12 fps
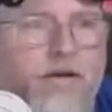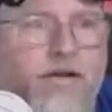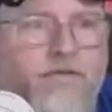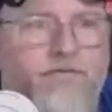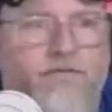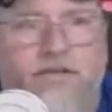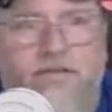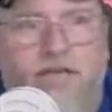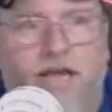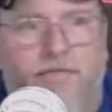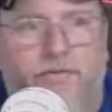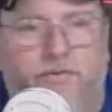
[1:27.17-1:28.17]
I don't know. It
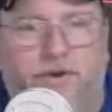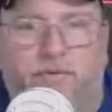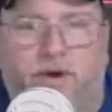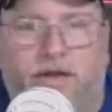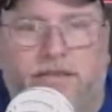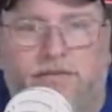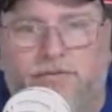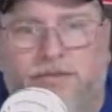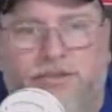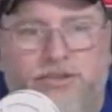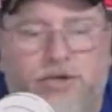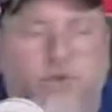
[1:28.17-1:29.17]
says I got 3
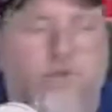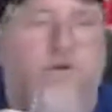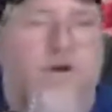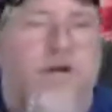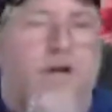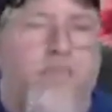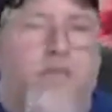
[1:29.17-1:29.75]
watching, which is cool.